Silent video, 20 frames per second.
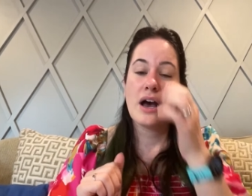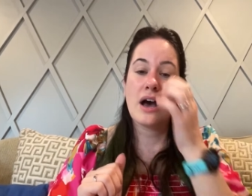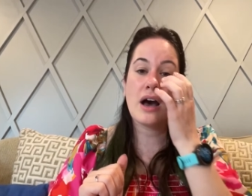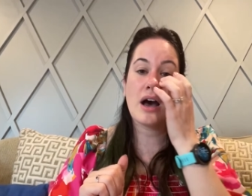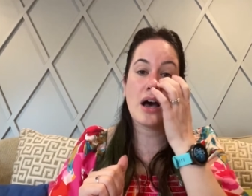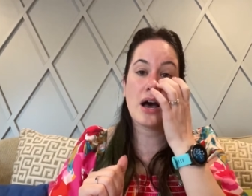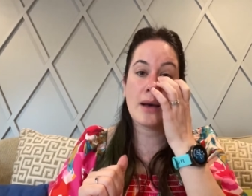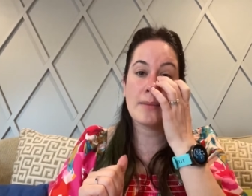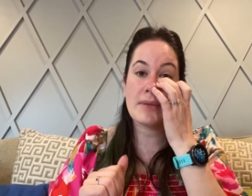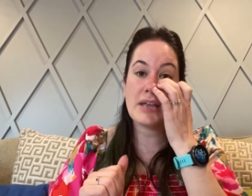
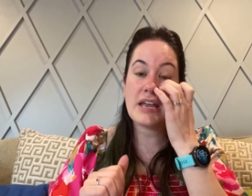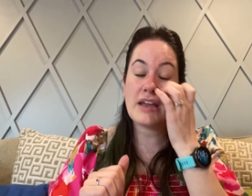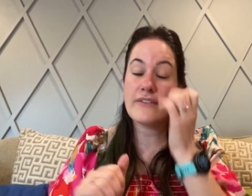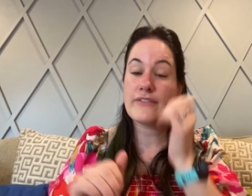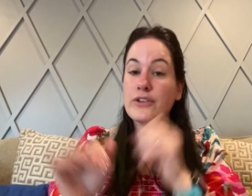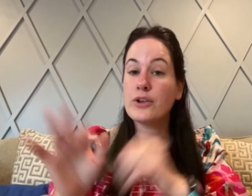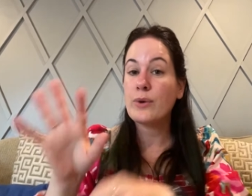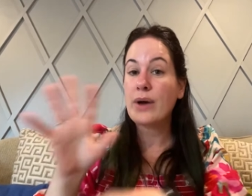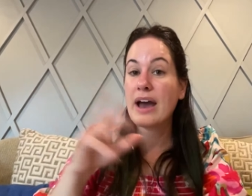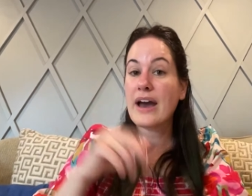Um,
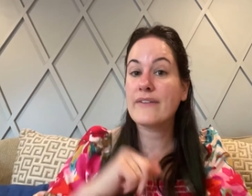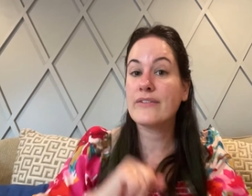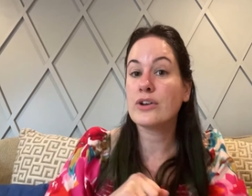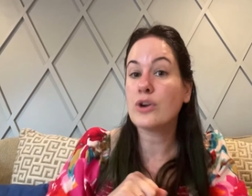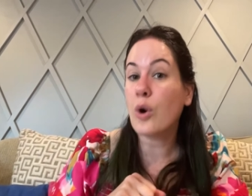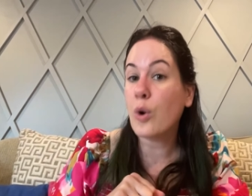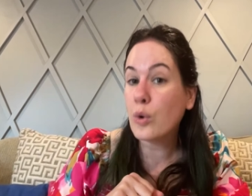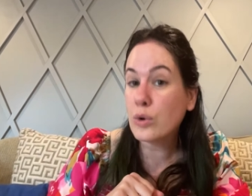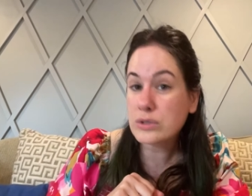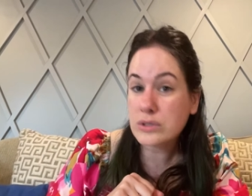if you have
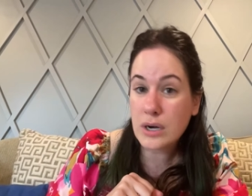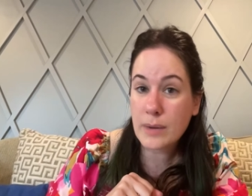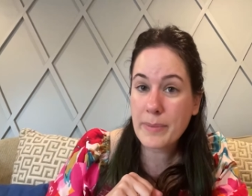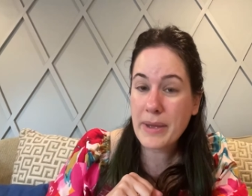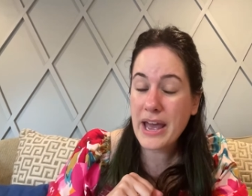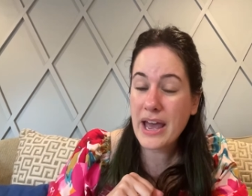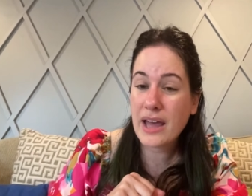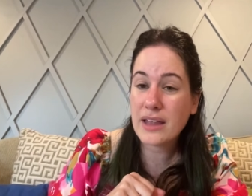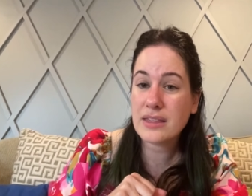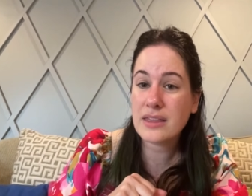an older
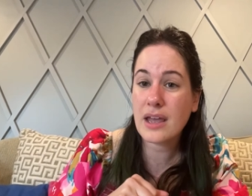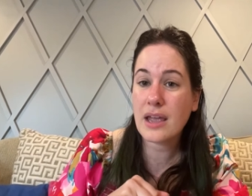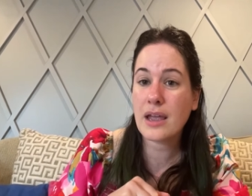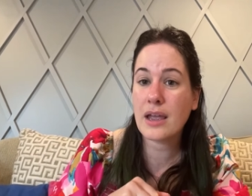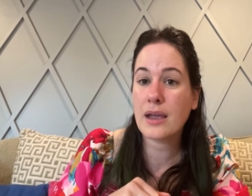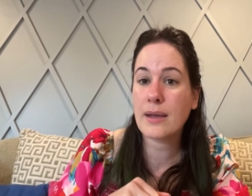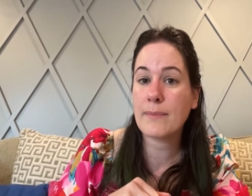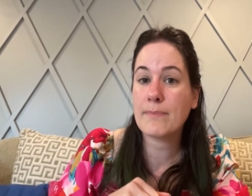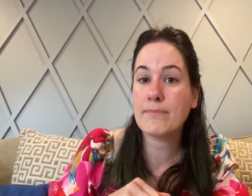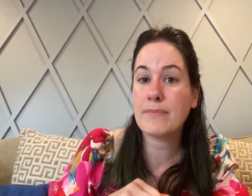pet,
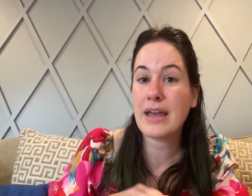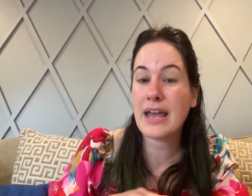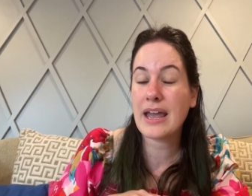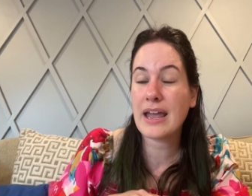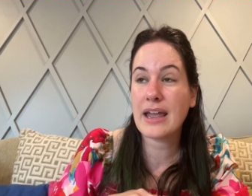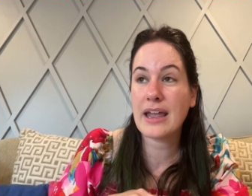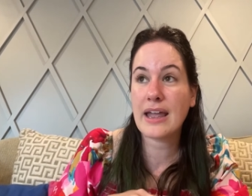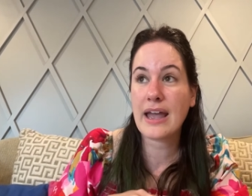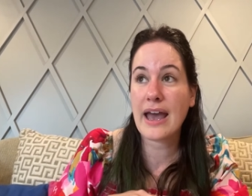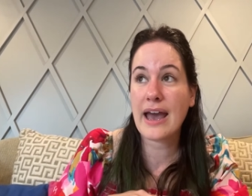they
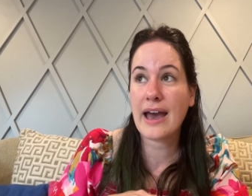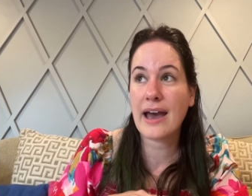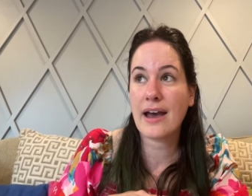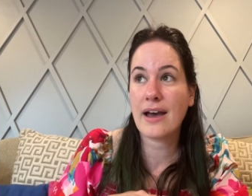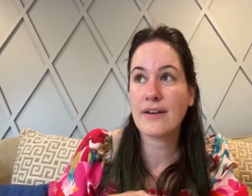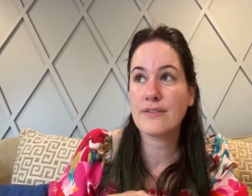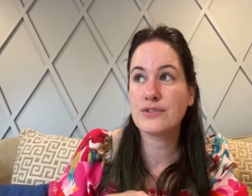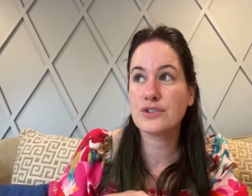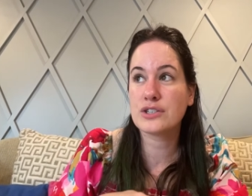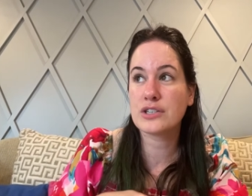may
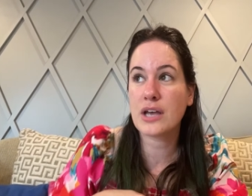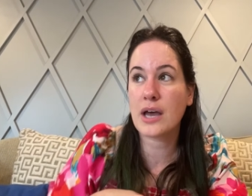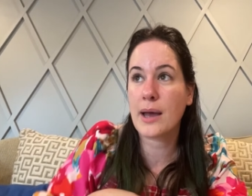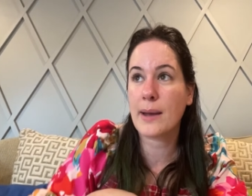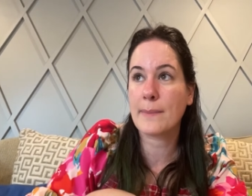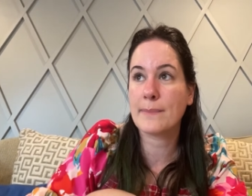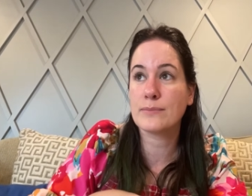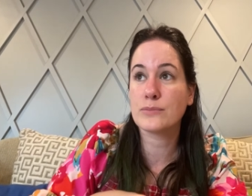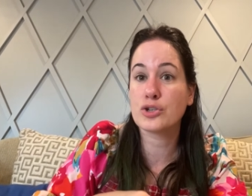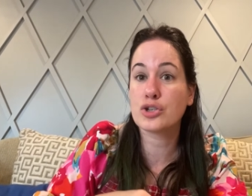have
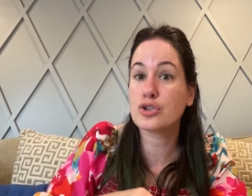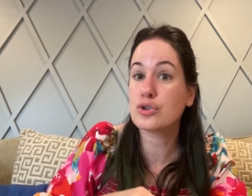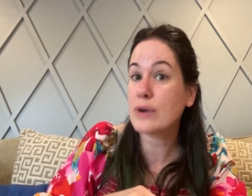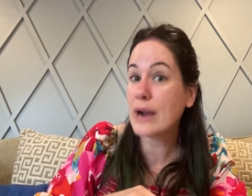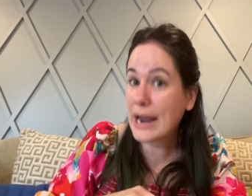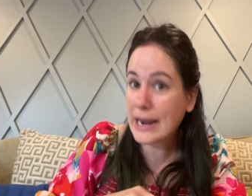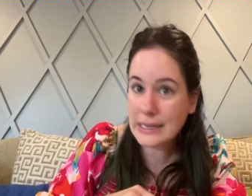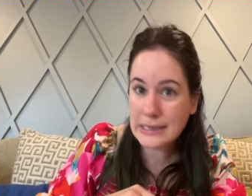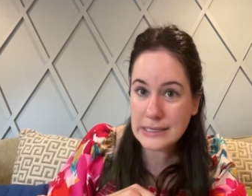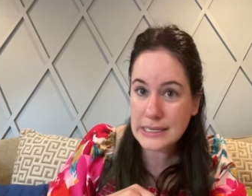some
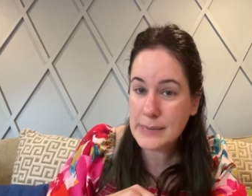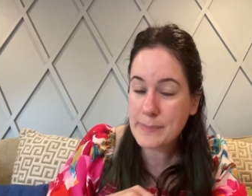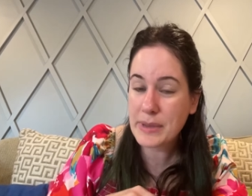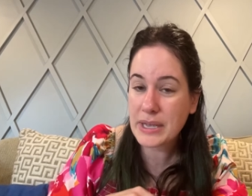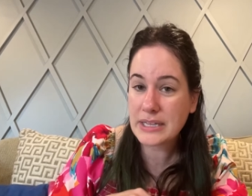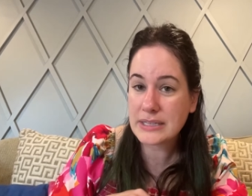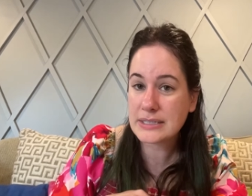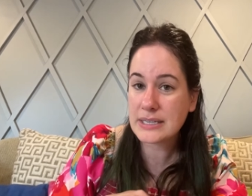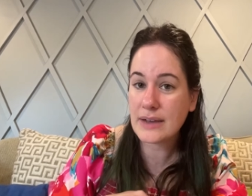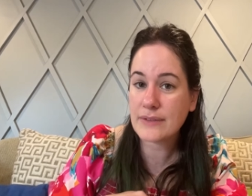straggly
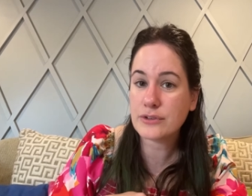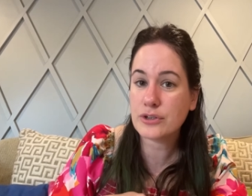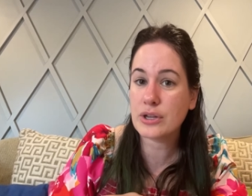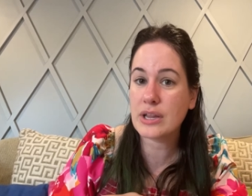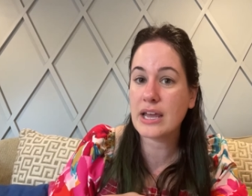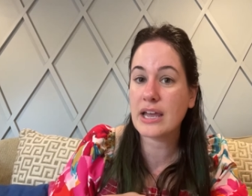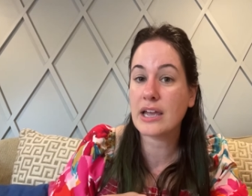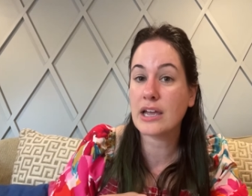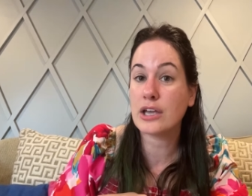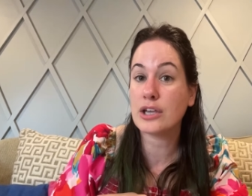bits after
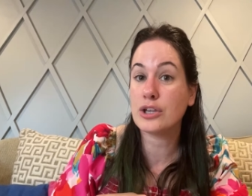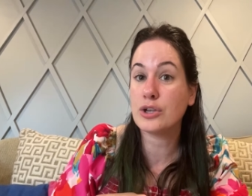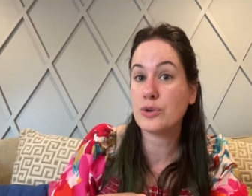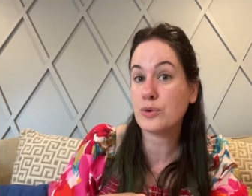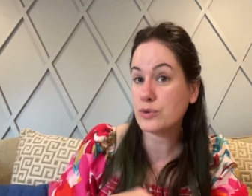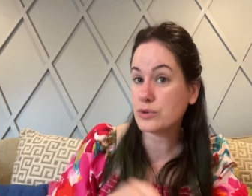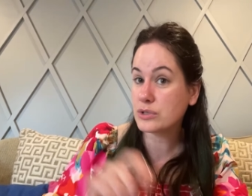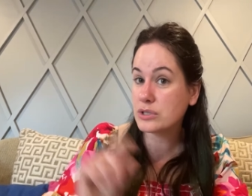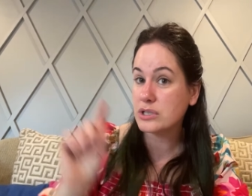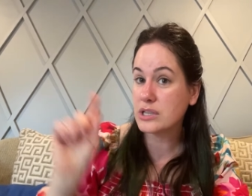they
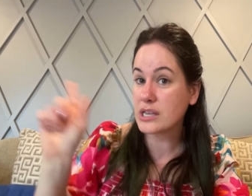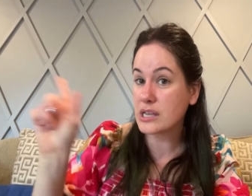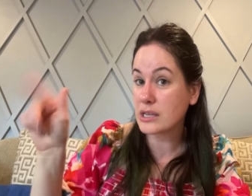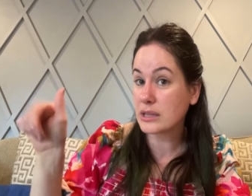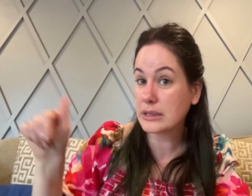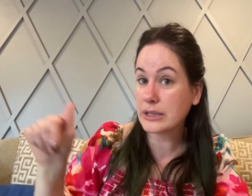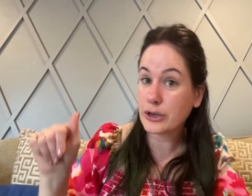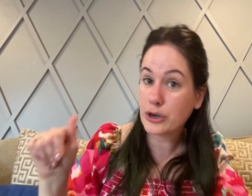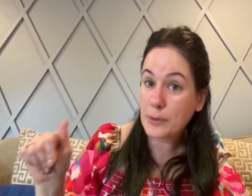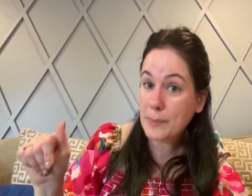use
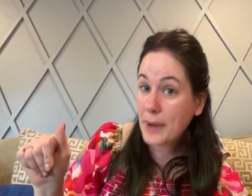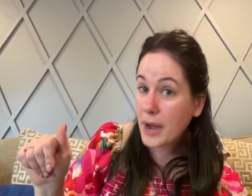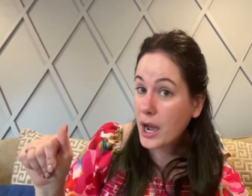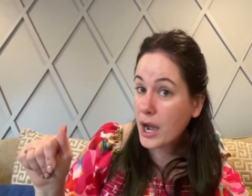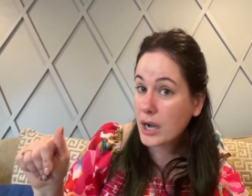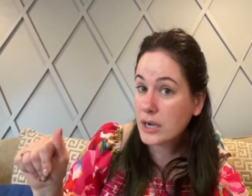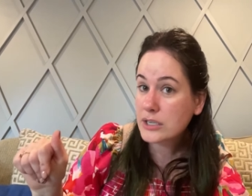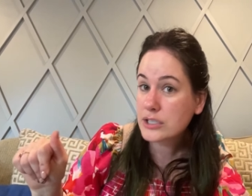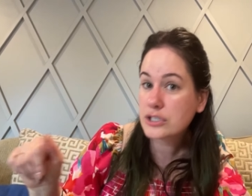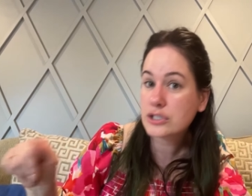the litter
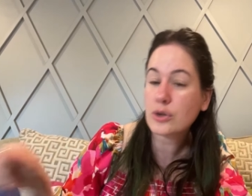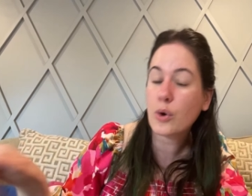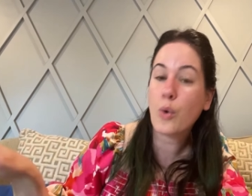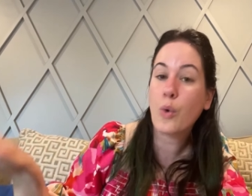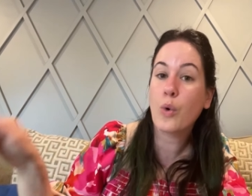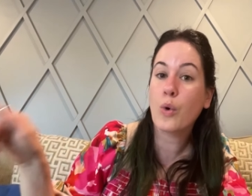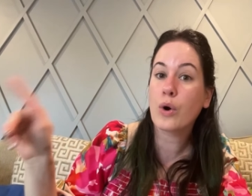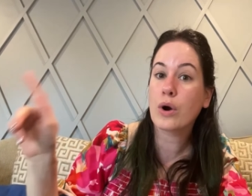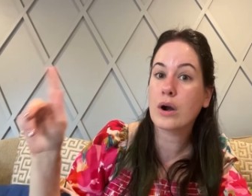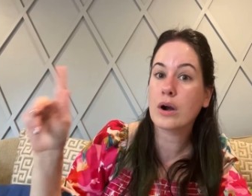box
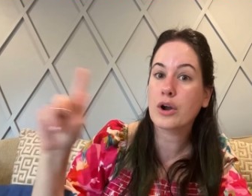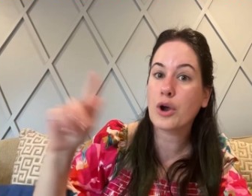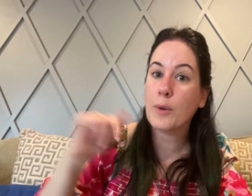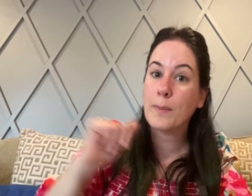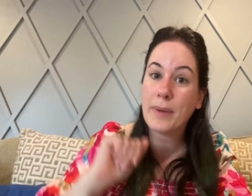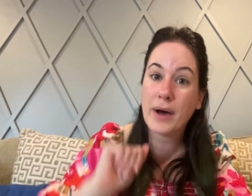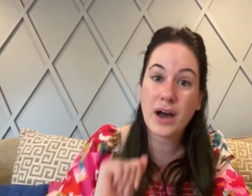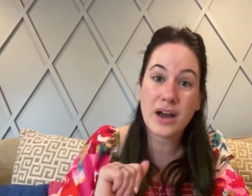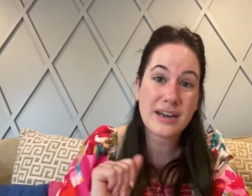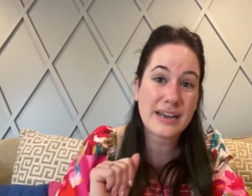or go
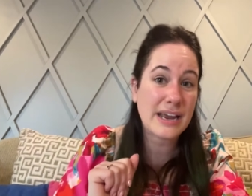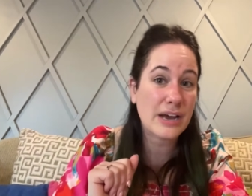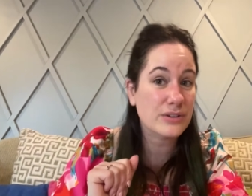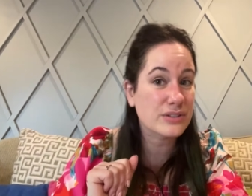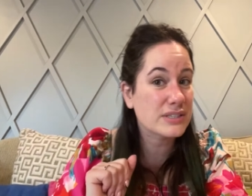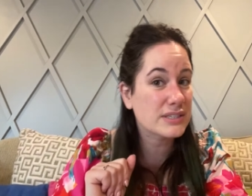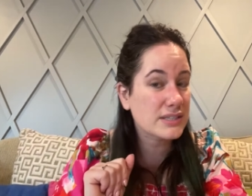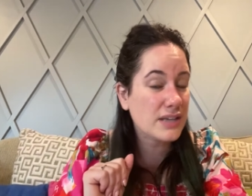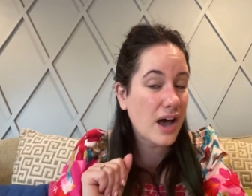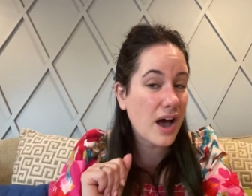potty
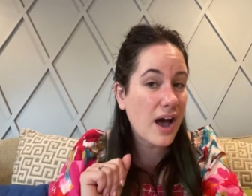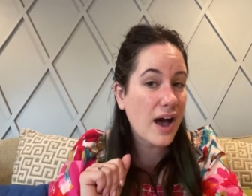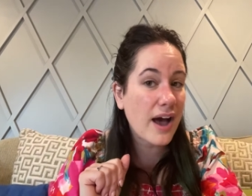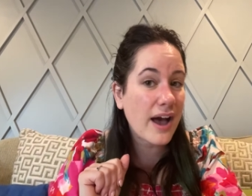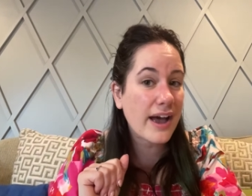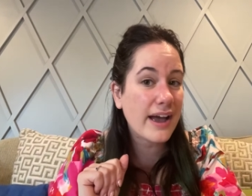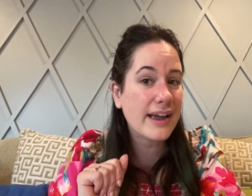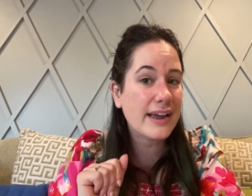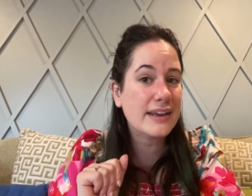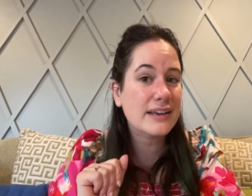
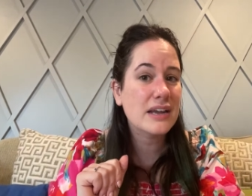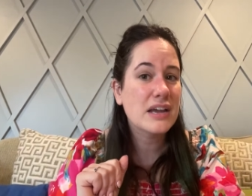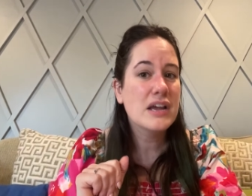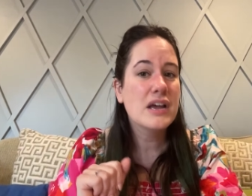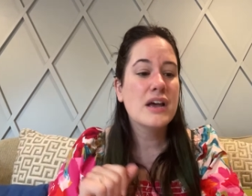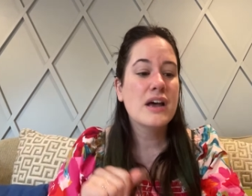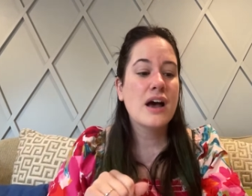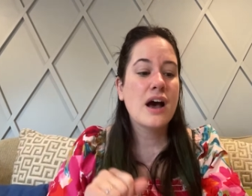outside.